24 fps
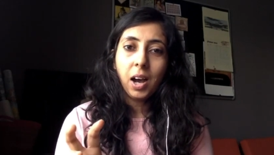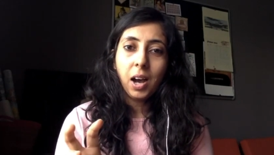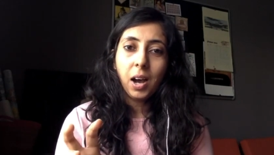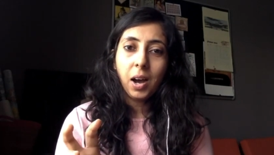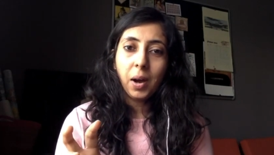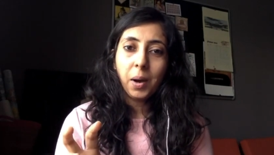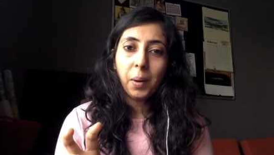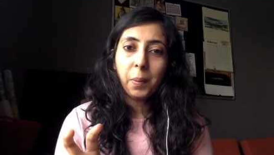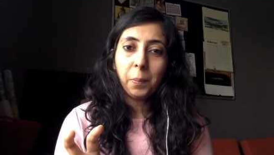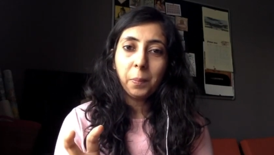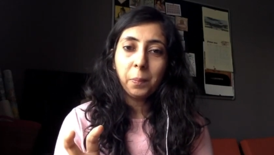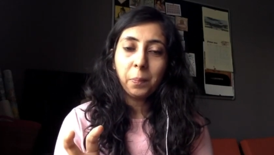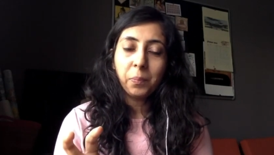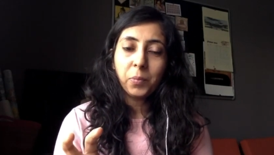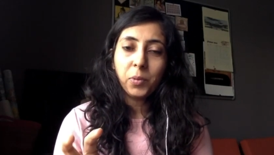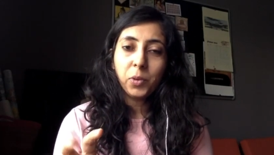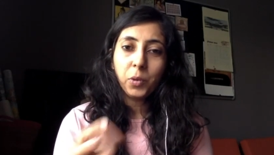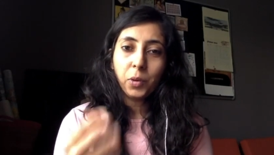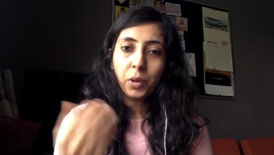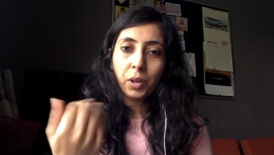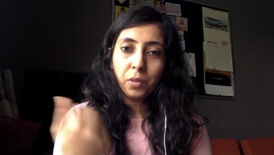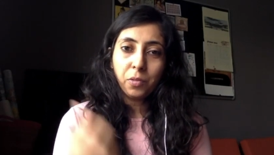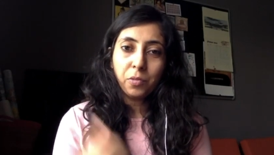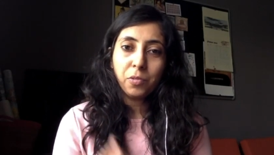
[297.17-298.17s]
um,
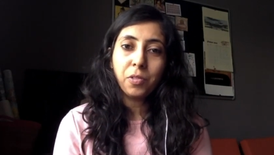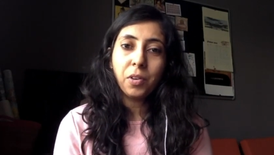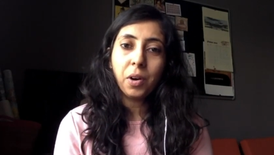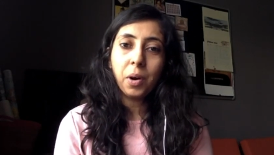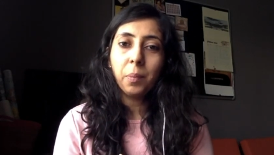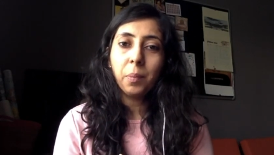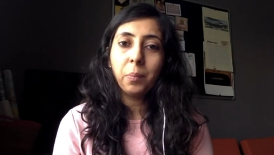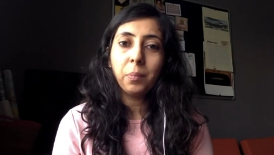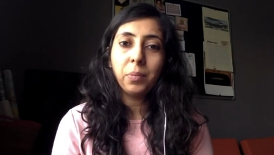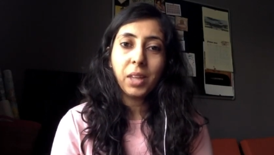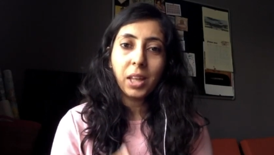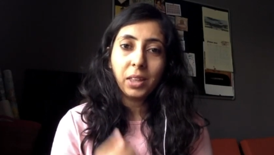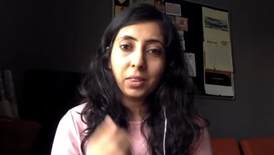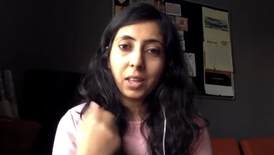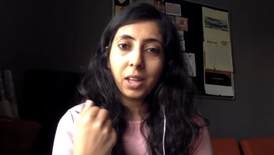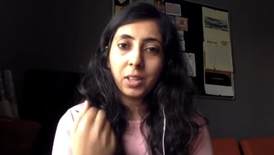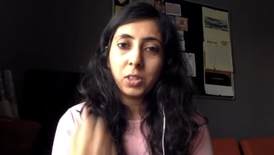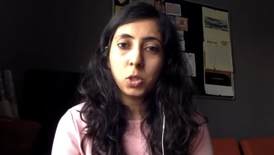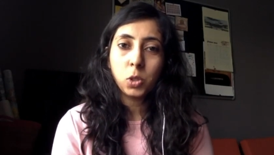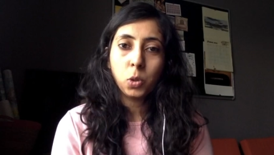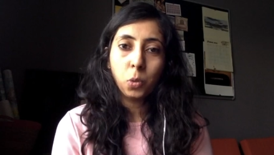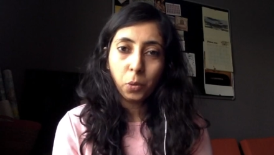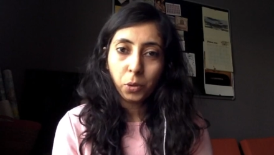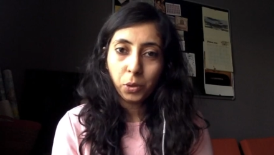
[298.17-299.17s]
to confirm that
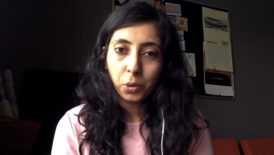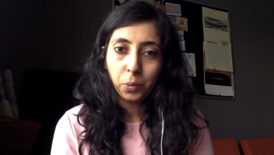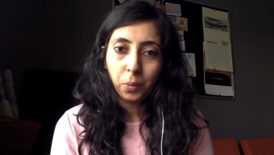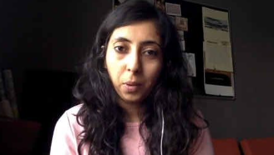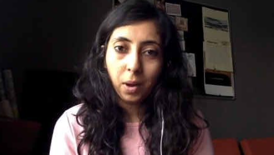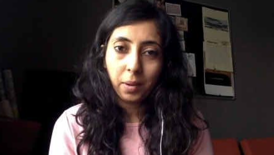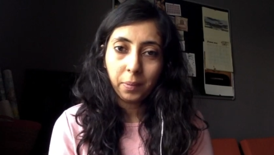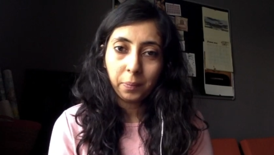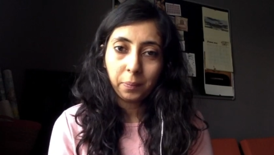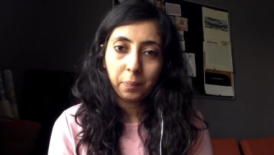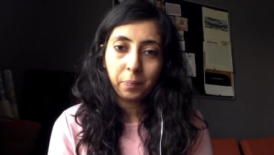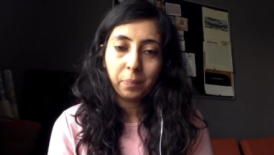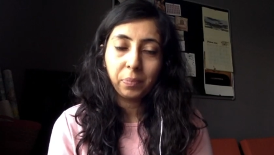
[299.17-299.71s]
that's who you are,